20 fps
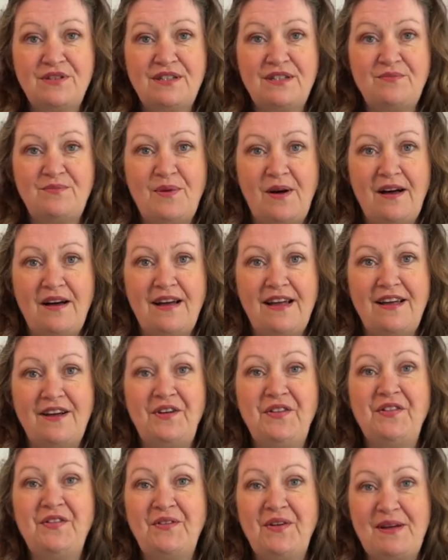to buy
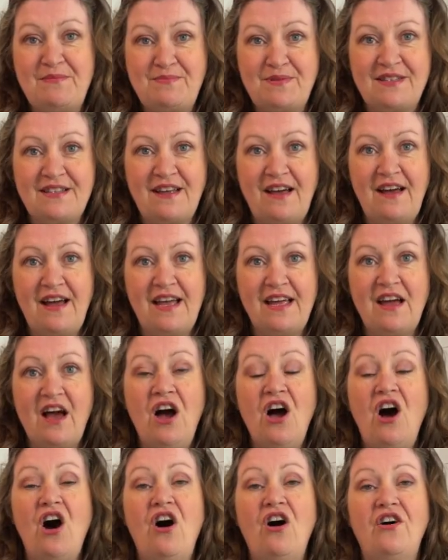on the website
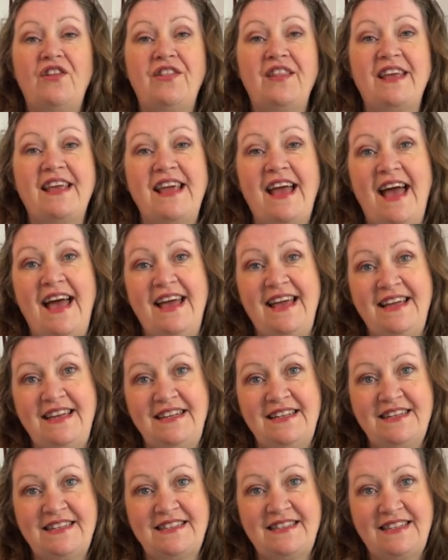on the
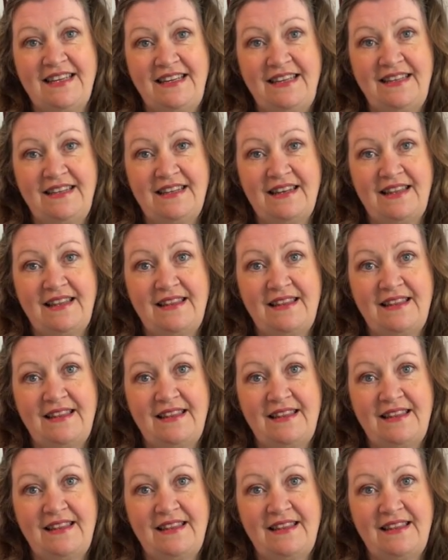18th